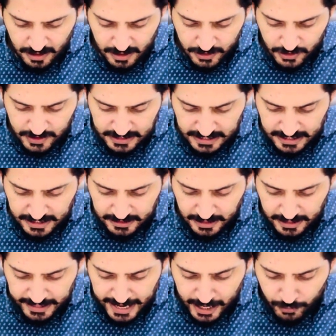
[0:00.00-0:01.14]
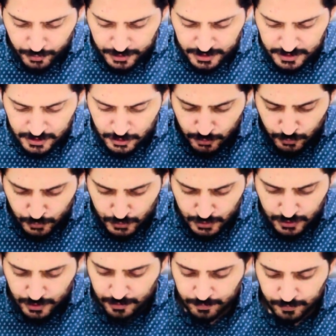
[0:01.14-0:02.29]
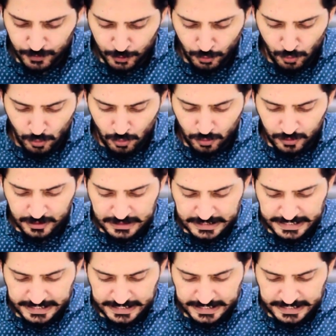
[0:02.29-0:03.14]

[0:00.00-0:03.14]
C. The languages used. No.